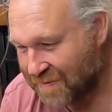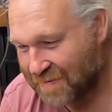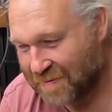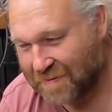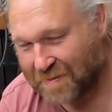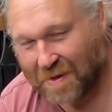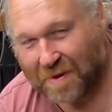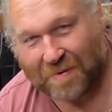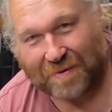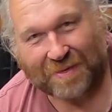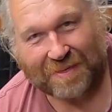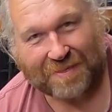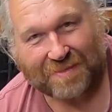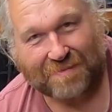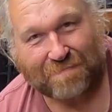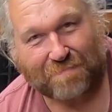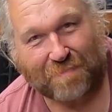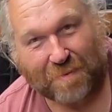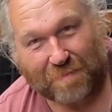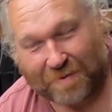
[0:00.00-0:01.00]
although
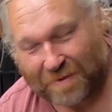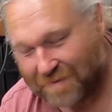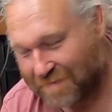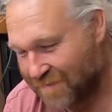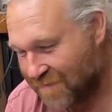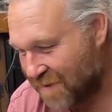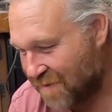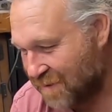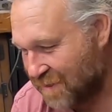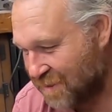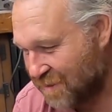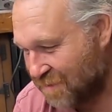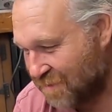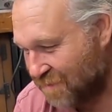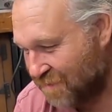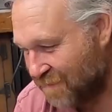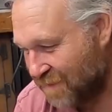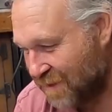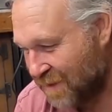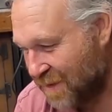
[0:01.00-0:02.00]
it's probably a very
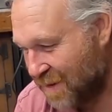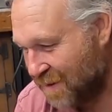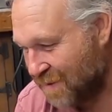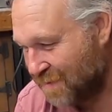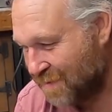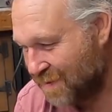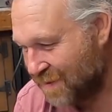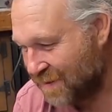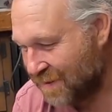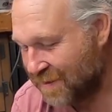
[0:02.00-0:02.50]
short video.